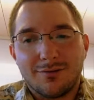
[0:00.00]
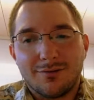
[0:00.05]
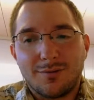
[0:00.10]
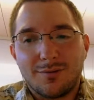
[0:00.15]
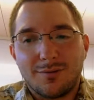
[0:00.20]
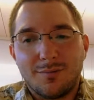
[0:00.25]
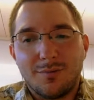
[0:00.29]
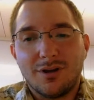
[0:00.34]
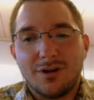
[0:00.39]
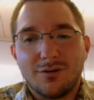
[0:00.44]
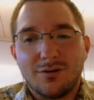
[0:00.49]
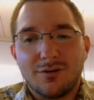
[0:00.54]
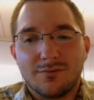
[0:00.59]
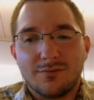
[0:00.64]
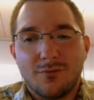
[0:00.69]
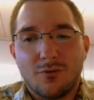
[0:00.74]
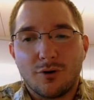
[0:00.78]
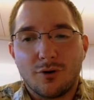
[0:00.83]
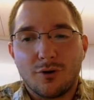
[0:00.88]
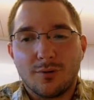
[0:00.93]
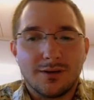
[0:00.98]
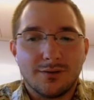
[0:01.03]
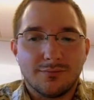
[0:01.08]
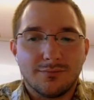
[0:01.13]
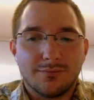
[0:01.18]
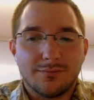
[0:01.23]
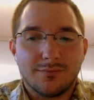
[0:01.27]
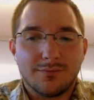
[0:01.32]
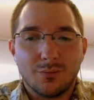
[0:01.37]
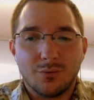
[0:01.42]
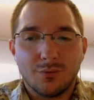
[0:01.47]
community or forum,
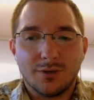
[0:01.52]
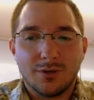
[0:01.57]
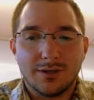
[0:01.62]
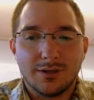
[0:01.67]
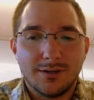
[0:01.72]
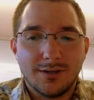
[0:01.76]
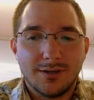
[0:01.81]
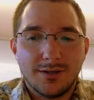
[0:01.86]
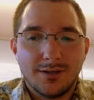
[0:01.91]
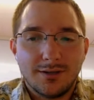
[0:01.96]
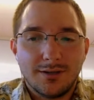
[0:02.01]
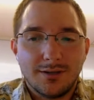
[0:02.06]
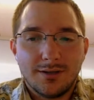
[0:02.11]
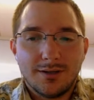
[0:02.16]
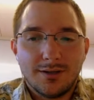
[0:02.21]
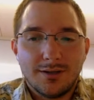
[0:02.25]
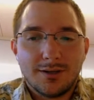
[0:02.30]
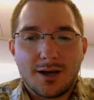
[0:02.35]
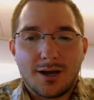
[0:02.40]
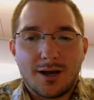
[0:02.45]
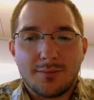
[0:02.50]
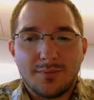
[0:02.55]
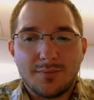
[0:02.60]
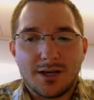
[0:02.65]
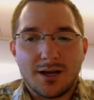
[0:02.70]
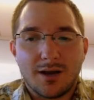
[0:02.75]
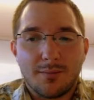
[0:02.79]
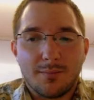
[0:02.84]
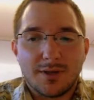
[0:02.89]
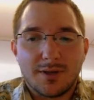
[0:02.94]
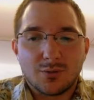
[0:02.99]
it wouldn't
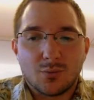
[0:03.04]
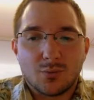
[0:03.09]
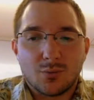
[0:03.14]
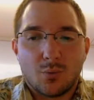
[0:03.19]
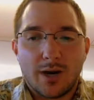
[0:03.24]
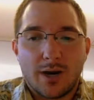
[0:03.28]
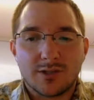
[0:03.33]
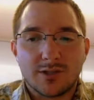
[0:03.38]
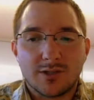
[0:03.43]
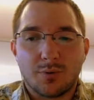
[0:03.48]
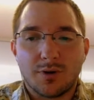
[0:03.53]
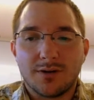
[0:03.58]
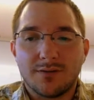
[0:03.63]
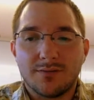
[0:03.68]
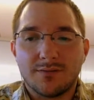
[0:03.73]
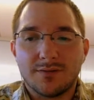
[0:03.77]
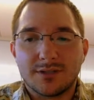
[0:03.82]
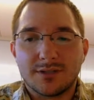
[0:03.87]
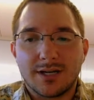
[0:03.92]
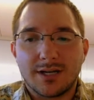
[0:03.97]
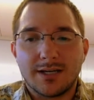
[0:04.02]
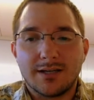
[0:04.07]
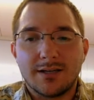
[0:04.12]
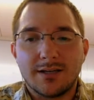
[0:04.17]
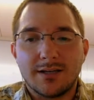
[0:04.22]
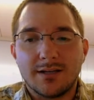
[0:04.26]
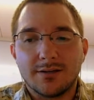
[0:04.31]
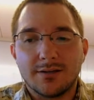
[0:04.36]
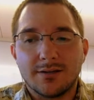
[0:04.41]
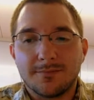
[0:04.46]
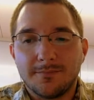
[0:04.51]
become as widespread as an
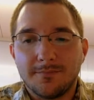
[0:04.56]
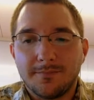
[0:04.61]
idea